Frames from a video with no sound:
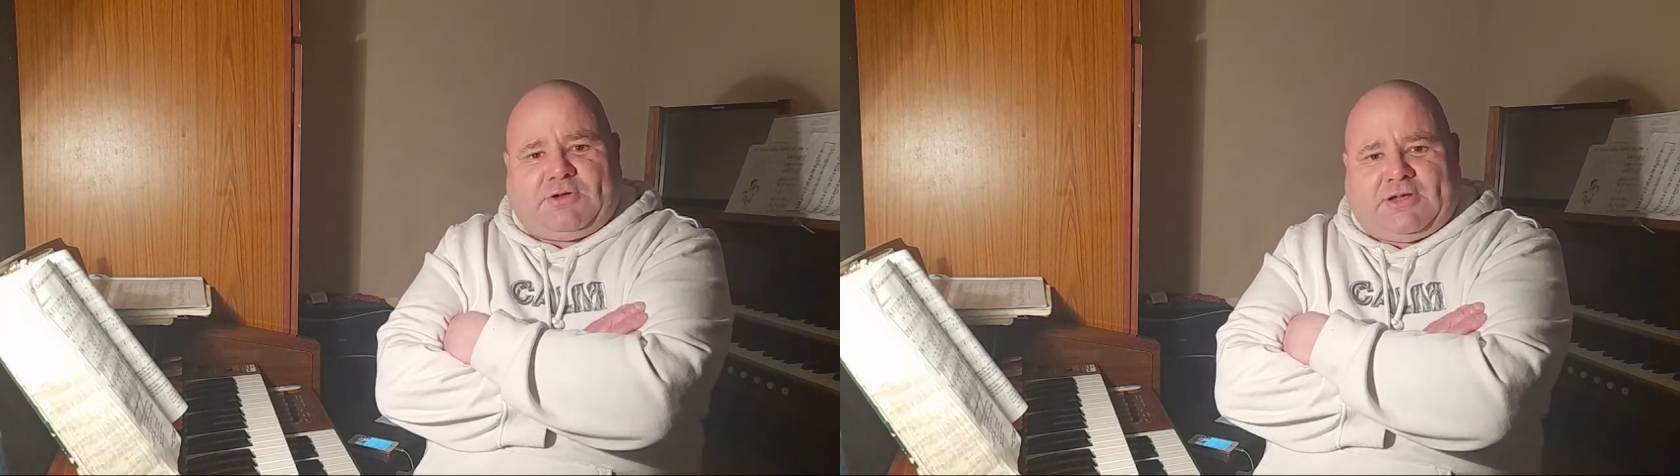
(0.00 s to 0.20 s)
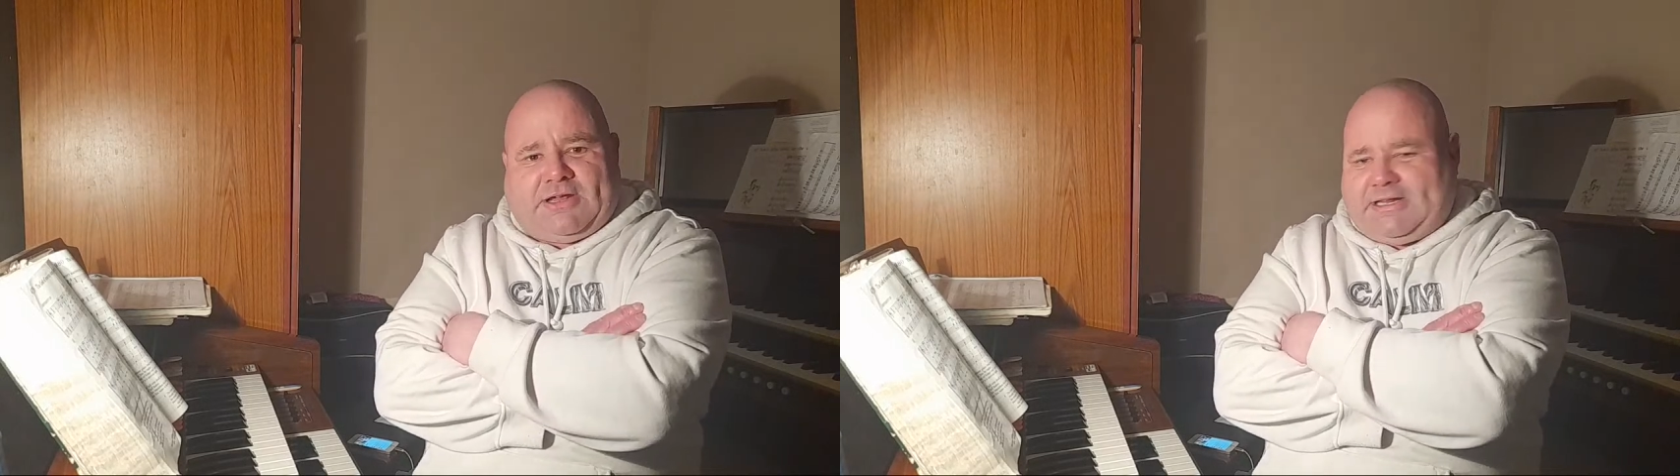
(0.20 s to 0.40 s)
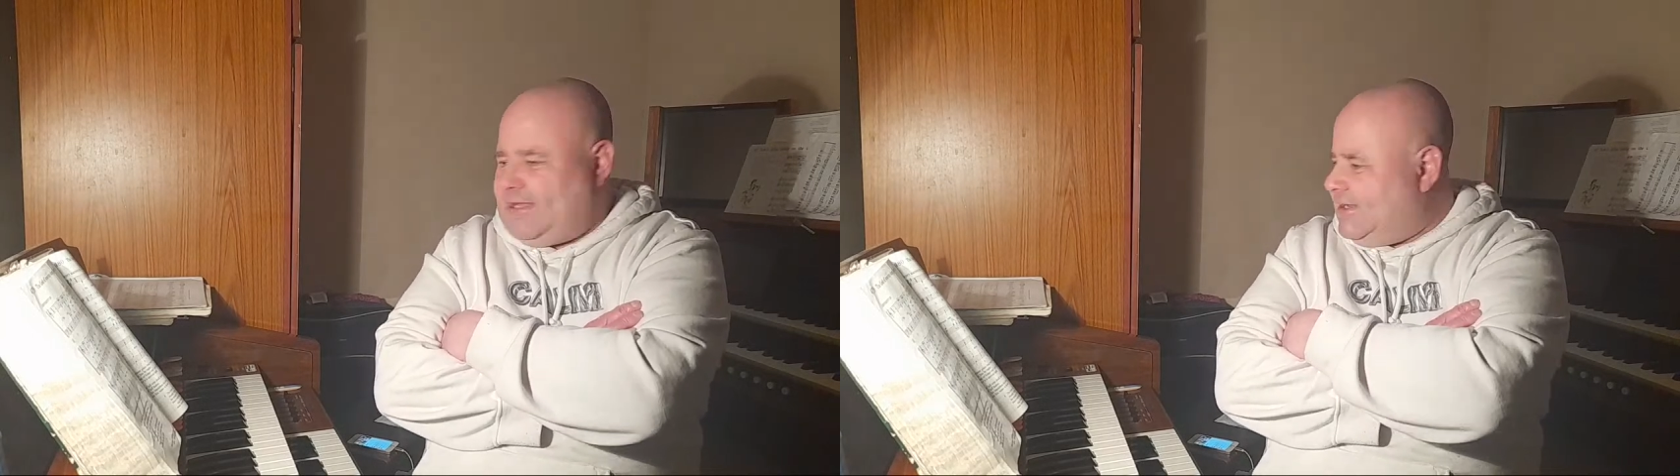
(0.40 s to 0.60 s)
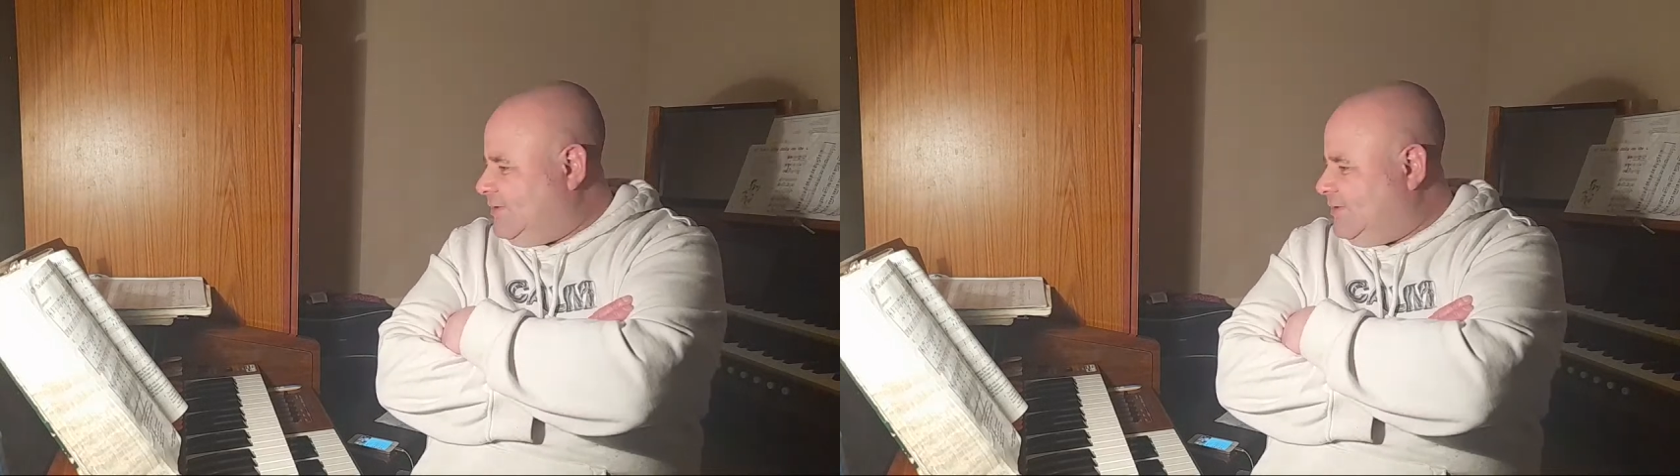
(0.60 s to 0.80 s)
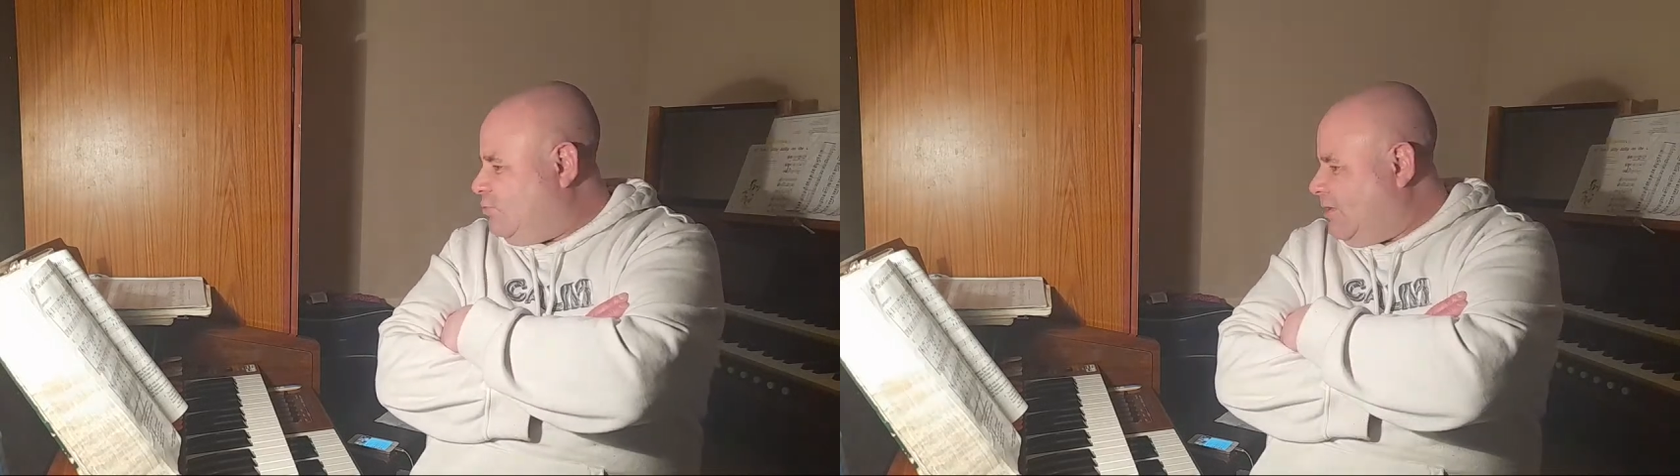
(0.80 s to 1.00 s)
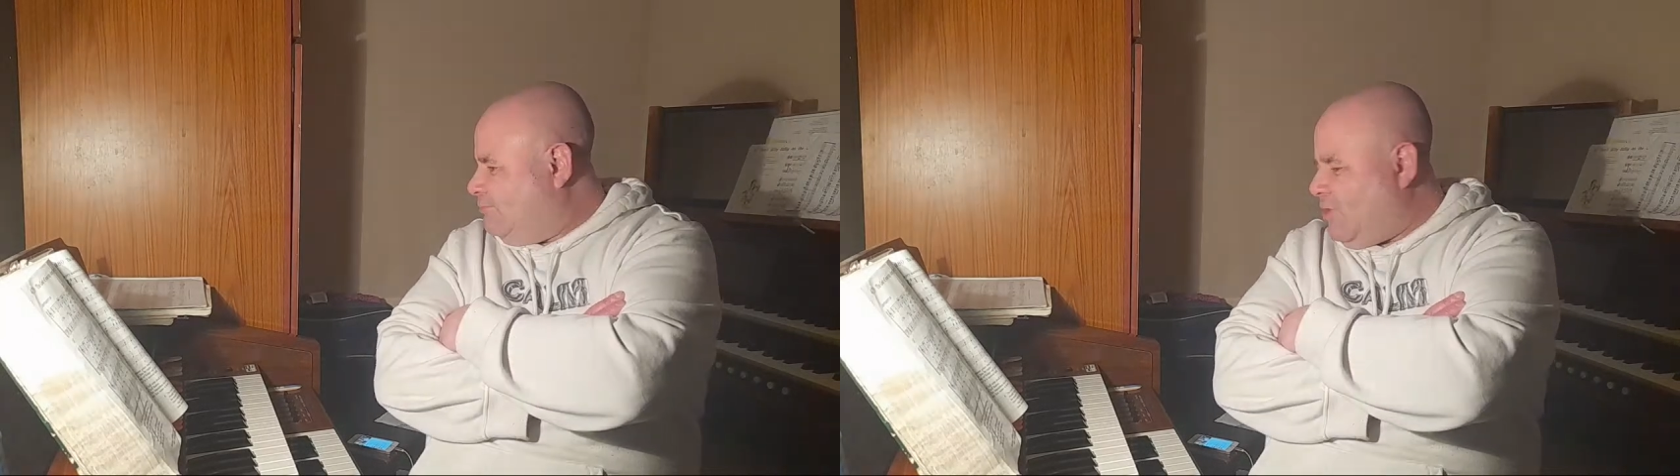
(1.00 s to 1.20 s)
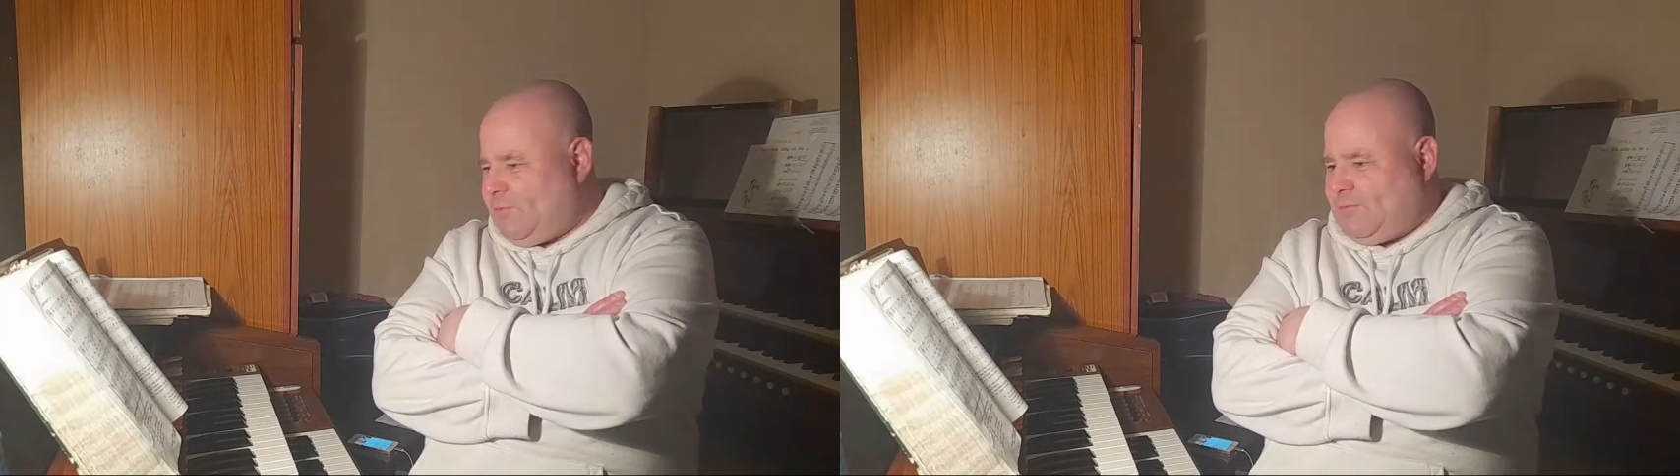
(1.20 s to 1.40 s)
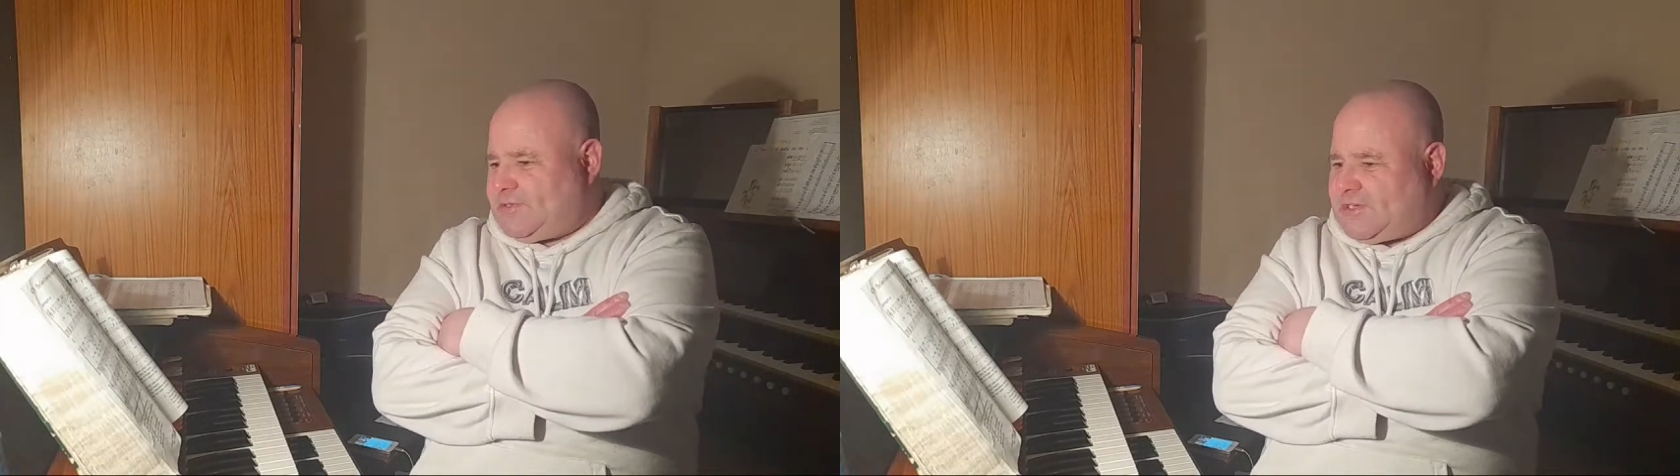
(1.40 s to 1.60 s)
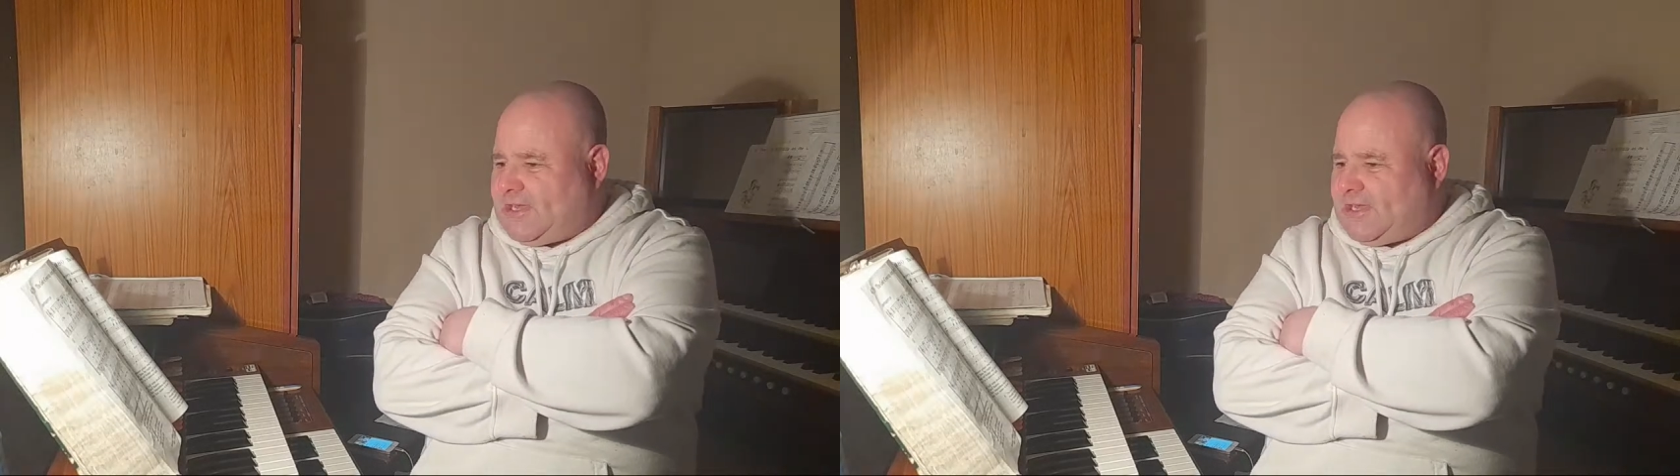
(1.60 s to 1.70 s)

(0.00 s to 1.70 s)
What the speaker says: in one moment.